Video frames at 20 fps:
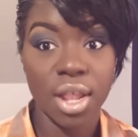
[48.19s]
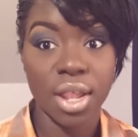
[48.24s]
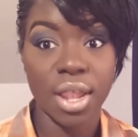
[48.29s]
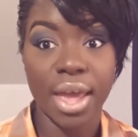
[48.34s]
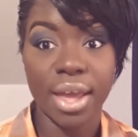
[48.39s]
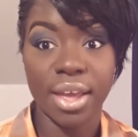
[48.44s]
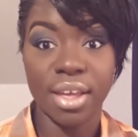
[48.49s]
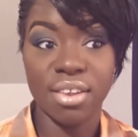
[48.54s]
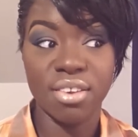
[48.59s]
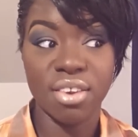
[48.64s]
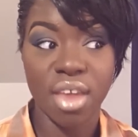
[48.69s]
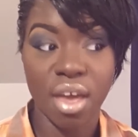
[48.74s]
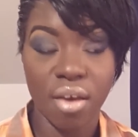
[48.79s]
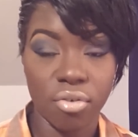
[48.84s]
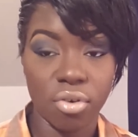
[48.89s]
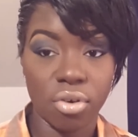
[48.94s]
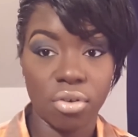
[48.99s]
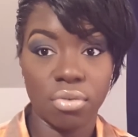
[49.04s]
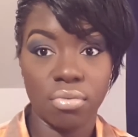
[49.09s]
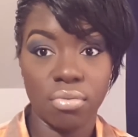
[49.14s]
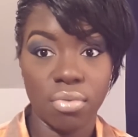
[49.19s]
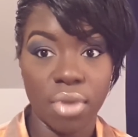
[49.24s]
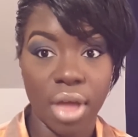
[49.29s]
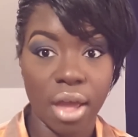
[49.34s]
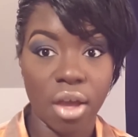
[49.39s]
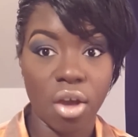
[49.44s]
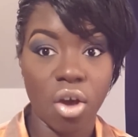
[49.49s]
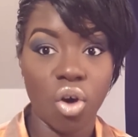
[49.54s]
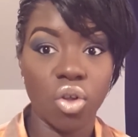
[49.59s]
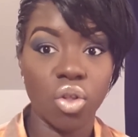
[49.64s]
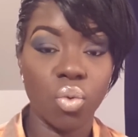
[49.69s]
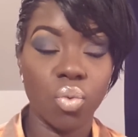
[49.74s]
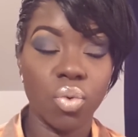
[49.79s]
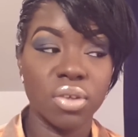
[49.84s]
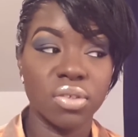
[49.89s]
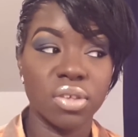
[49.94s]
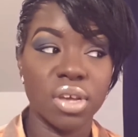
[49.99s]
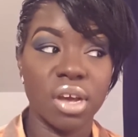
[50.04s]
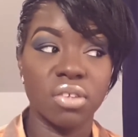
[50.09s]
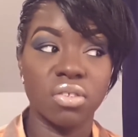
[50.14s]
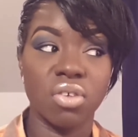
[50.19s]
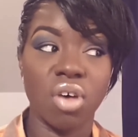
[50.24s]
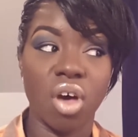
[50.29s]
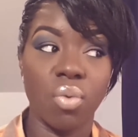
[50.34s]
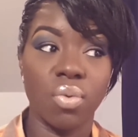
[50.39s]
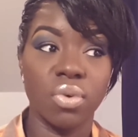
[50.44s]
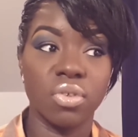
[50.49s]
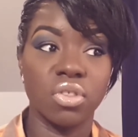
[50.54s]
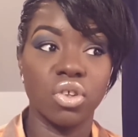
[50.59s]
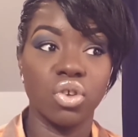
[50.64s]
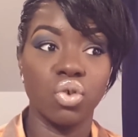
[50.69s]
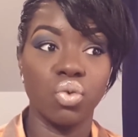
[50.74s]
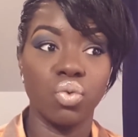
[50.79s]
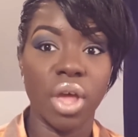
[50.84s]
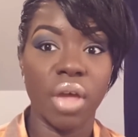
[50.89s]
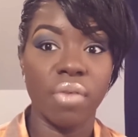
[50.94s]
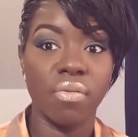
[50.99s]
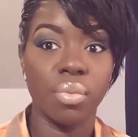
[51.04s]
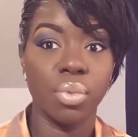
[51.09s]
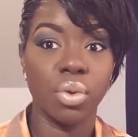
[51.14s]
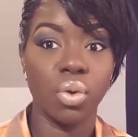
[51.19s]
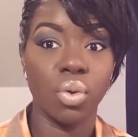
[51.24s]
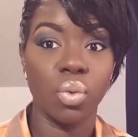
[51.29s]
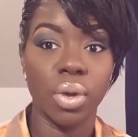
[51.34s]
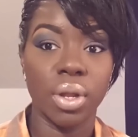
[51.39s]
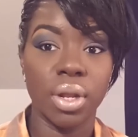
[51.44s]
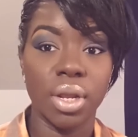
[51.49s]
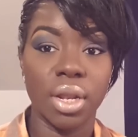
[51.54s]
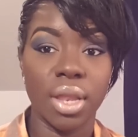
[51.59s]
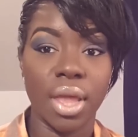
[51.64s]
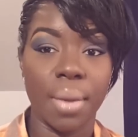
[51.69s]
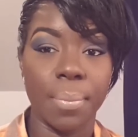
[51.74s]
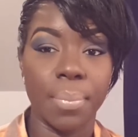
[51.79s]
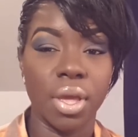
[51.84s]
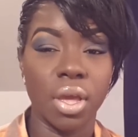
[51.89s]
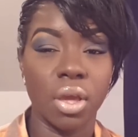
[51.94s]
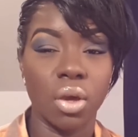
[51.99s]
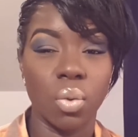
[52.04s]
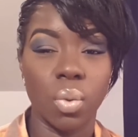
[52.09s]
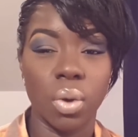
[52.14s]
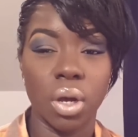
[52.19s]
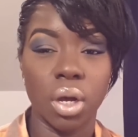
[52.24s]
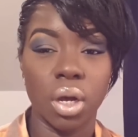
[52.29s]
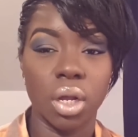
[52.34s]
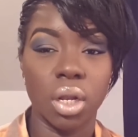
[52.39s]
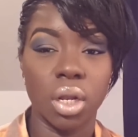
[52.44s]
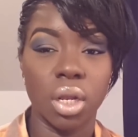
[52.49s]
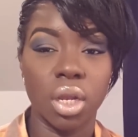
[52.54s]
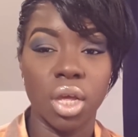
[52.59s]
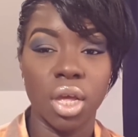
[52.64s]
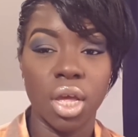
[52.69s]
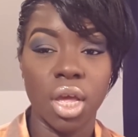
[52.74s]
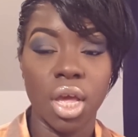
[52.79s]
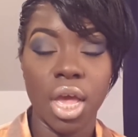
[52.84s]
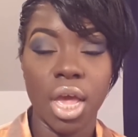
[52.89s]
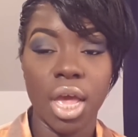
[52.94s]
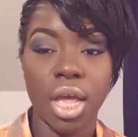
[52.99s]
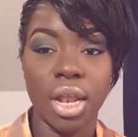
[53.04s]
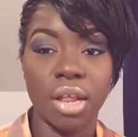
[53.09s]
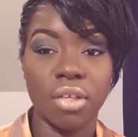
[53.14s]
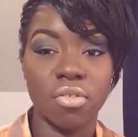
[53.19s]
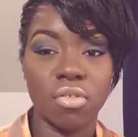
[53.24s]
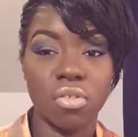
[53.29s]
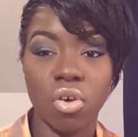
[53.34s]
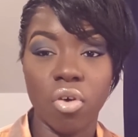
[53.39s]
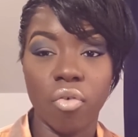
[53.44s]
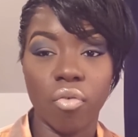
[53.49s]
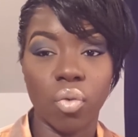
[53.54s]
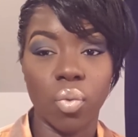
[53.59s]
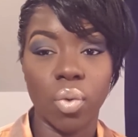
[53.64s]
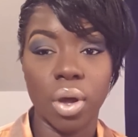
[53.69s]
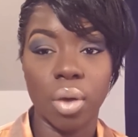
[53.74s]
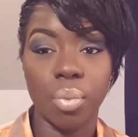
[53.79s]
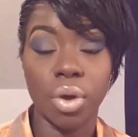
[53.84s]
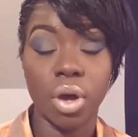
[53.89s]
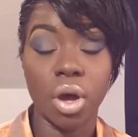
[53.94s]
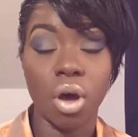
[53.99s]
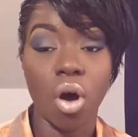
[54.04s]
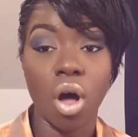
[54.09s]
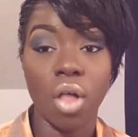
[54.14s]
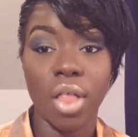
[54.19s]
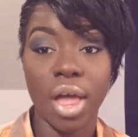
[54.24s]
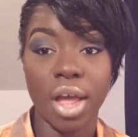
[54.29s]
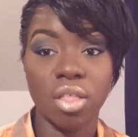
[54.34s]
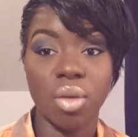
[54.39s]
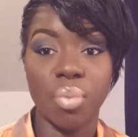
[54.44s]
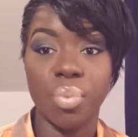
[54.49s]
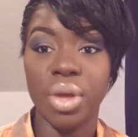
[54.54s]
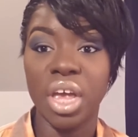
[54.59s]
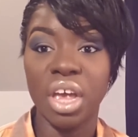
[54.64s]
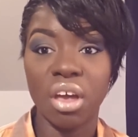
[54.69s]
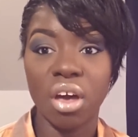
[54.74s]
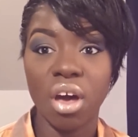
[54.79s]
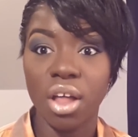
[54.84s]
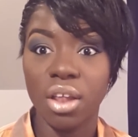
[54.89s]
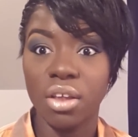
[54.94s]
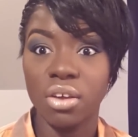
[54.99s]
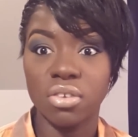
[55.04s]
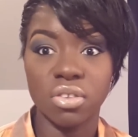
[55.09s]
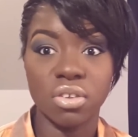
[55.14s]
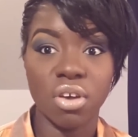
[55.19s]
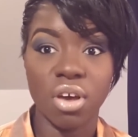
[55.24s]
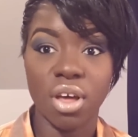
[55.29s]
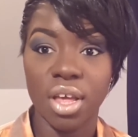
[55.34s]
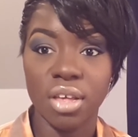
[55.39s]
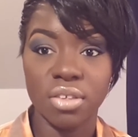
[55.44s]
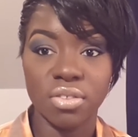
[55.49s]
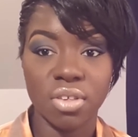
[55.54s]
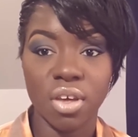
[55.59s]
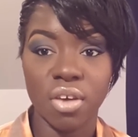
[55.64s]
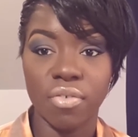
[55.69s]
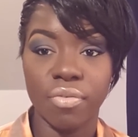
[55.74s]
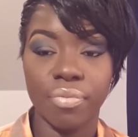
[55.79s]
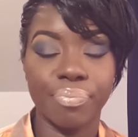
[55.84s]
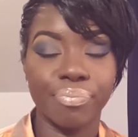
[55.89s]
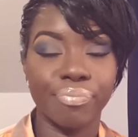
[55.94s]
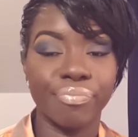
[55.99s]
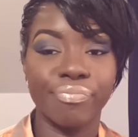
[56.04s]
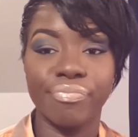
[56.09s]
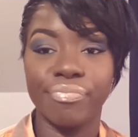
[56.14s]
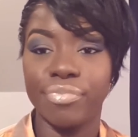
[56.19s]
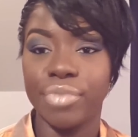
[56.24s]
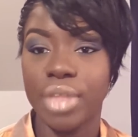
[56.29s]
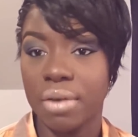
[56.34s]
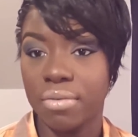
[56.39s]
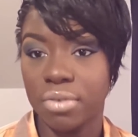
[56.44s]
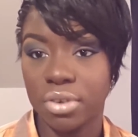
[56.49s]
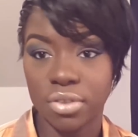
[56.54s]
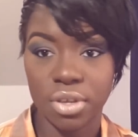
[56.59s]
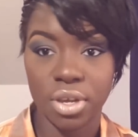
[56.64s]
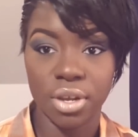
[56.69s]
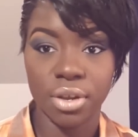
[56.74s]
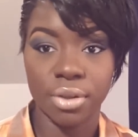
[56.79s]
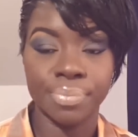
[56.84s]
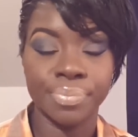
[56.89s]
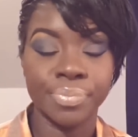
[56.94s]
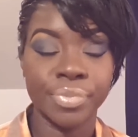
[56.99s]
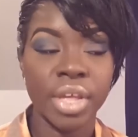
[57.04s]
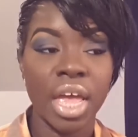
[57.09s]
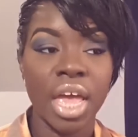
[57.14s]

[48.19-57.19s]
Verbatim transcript: Like, never. Like, only ones I saw was the new navy blue one and that pink one and the silver one, but all like the pink colors and all that stuff. Never seen them.